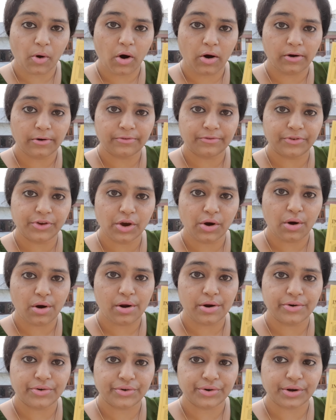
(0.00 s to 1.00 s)
of
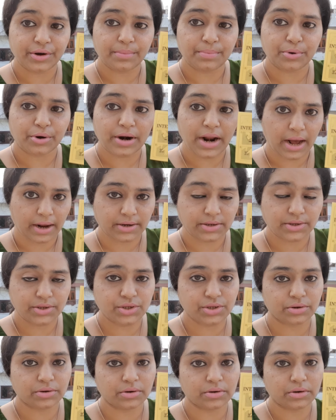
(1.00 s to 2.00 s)
your product.
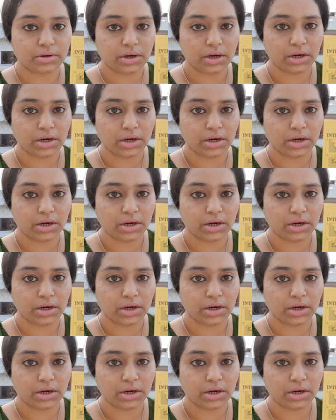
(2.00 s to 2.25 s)
So